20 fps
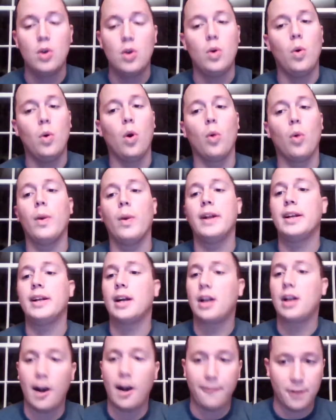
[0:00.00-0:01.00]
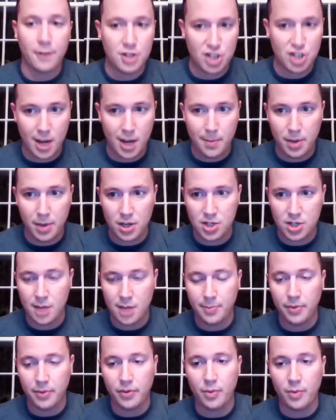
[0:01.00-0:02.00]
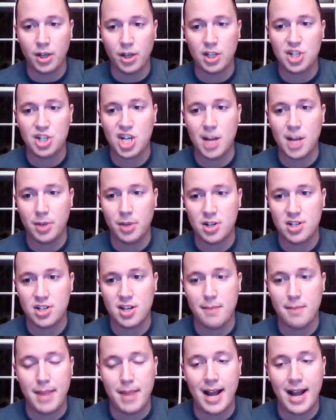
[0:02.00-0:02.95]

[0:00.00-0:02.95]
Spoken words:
or winning a conference championship if we bring a championship